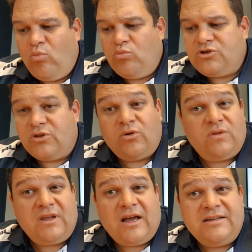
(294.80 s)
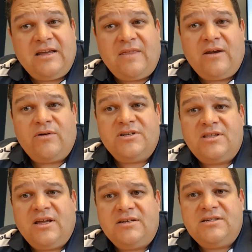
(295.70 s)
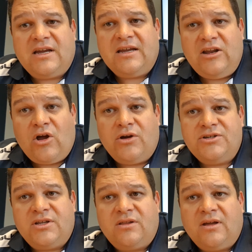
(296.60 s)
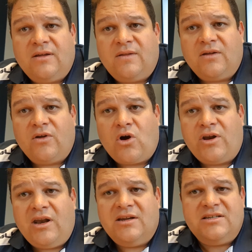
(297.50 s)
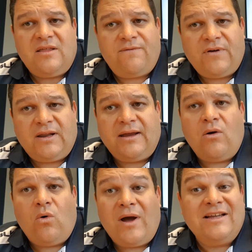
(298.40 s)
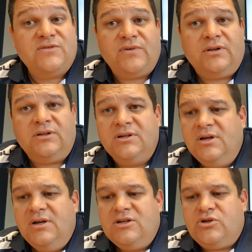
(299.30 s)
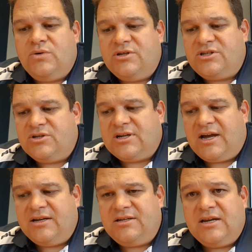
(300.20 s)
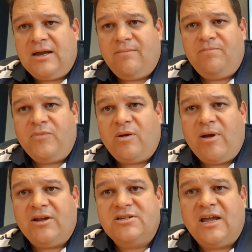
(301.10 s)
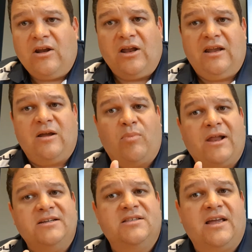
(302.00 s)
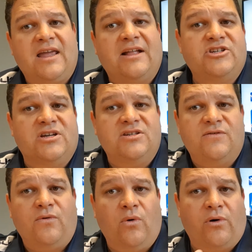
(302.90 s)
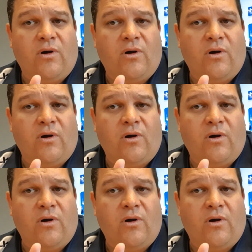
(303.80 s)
So the idea there is that he knows that the cod end is either filling or has filled to his desired amount, and he can place that catch sensor forward or